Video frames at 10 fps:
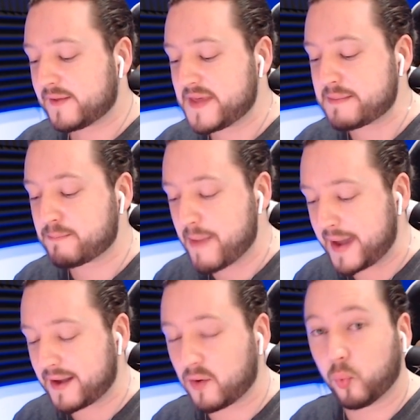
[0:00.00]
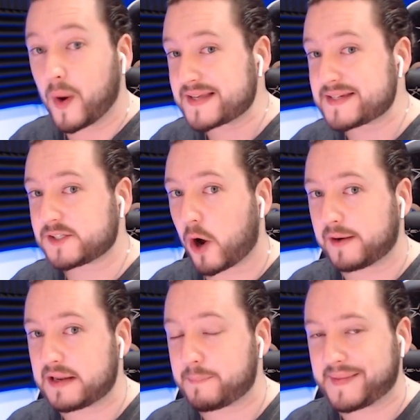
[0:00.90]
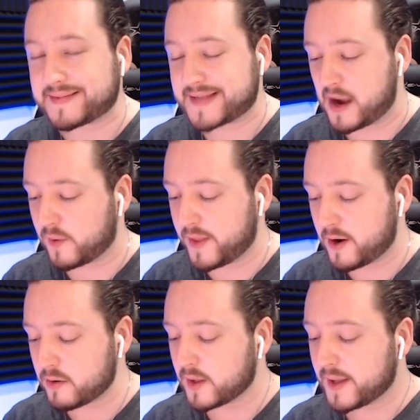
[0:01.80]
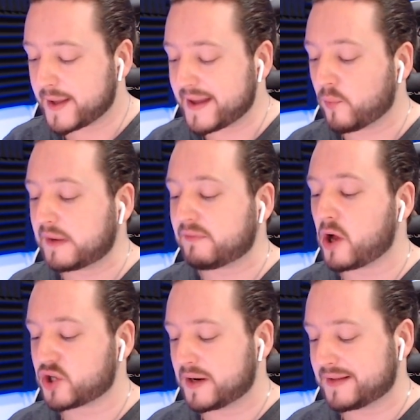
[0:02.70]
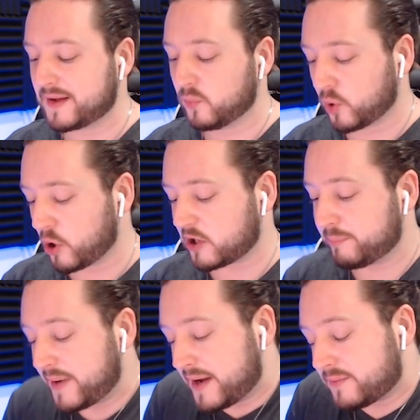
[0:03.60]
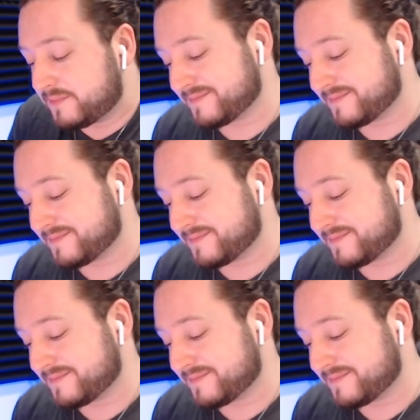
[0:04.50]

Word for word: the Mega wasn't targeted by that tower there, it would have locked on and done work, but